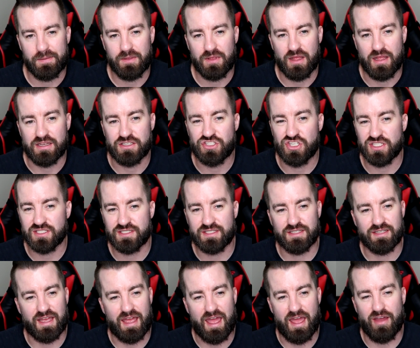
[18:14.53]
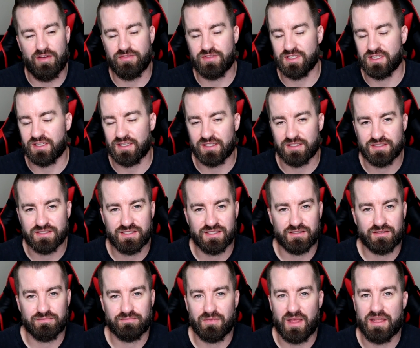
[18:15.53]
And just to have things,
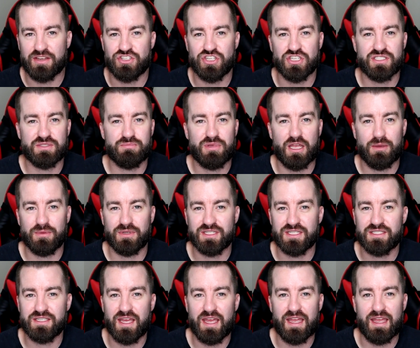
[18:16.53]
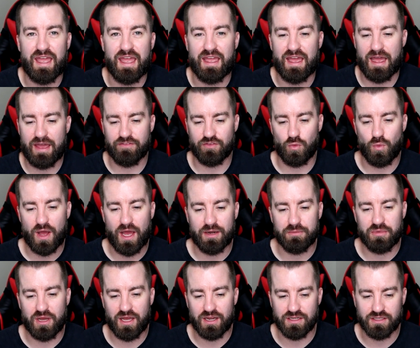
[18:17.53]
and just be able to say, hey, I have a wide
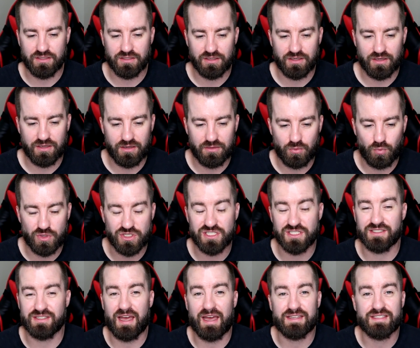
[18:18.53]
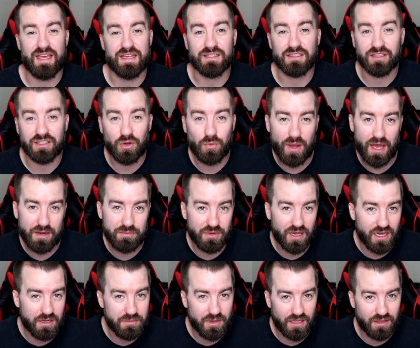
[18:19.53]
body, which is not technically a wide
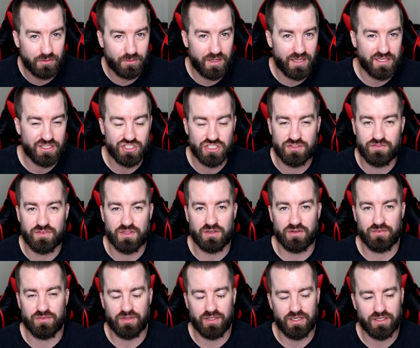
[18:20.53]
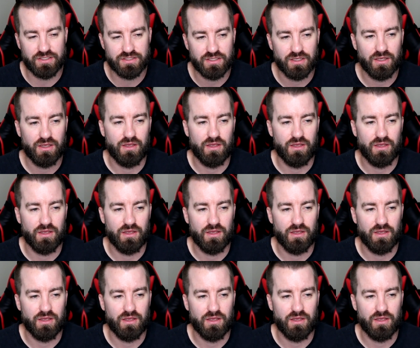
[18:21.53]
body, by the way, it's just fender flares.